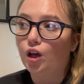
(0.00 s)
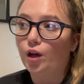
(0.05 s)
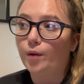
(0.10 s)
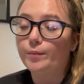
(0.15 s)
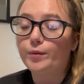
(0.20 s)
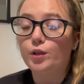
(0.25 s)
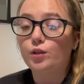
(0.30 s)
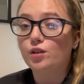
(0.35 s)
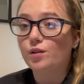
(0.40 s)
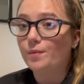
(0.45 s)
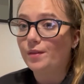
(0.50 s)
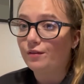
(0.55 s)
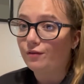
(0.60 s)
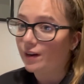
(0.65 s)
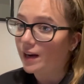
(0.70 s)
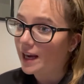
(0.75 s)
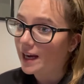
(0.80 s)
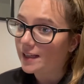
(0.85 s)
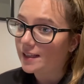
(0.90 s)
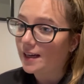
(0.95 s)
doing something
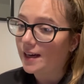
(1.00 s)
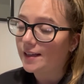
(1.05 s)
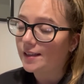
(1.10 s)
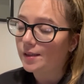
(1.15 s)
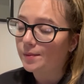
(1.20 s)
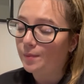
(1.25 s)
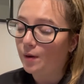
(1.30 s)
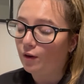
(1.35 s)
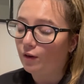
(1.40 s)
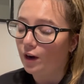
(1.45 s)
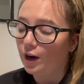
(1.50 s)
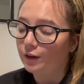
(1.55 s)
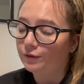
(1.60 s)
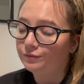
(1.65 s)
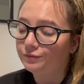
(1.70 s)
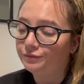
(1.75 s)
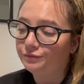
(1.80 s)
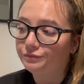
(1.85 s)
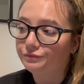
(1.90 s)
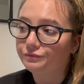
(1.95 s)
really exciting tomorrow
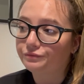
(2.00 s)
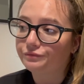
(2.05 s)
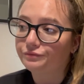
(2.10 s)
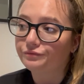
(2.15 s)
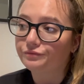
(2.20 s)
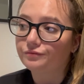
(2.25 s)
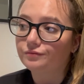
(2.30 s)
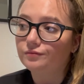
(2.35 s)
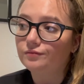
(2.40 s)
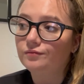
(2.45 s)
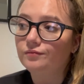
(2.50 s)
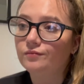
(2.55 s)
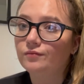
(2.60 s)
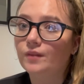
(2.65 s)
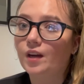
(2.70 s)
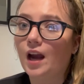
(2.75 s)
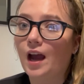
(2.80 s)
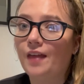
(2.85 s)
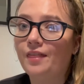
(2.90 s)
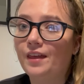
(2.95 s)

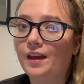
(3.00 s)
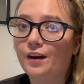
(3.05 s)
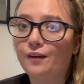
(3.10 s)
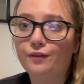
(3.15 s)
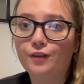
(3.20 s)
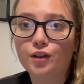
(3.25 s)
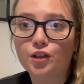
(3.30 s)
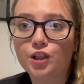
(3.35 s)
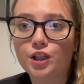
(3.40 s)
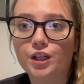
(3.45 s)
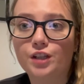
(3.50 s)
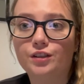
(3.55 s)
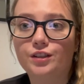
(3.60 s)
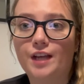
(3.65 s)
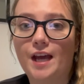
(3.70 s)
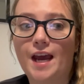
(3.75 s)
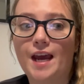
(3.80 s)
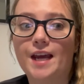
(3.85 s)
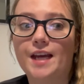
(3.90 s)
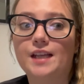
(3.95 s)
and then a few chill
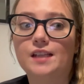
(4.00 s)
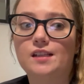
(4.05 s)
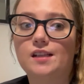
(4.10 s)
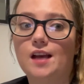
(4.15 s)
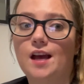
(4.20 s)
days.